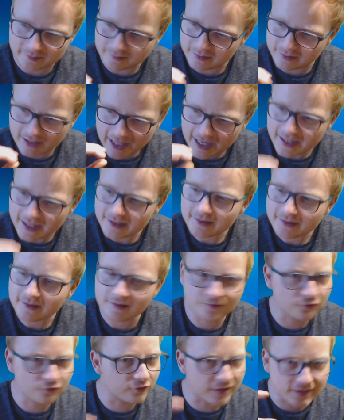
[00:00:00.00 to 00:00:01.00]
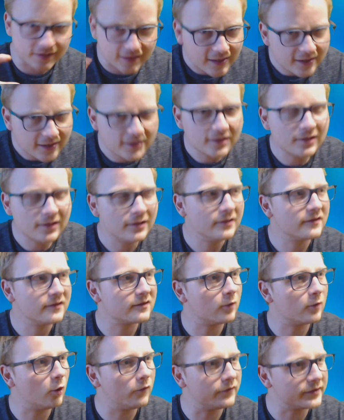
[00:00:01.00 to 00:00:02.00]
The end is ridiculous,
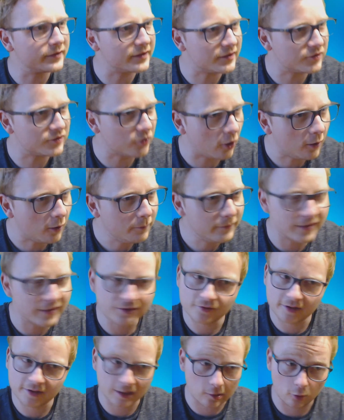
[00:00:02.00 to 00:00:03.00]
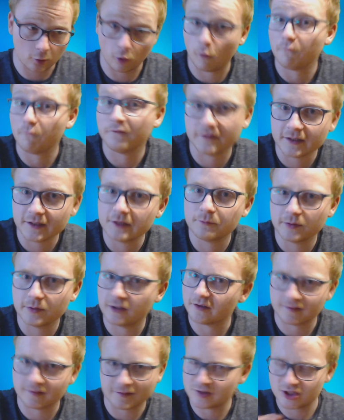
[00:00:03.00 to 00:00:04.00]
over the top, and you can laugh at it
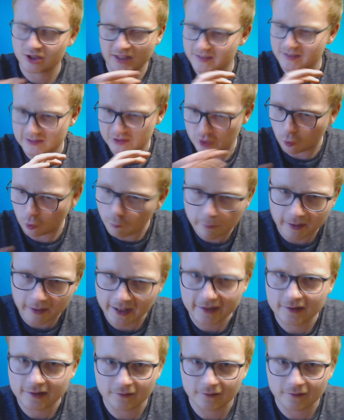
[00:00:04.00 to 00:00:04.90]
because it's just so bad.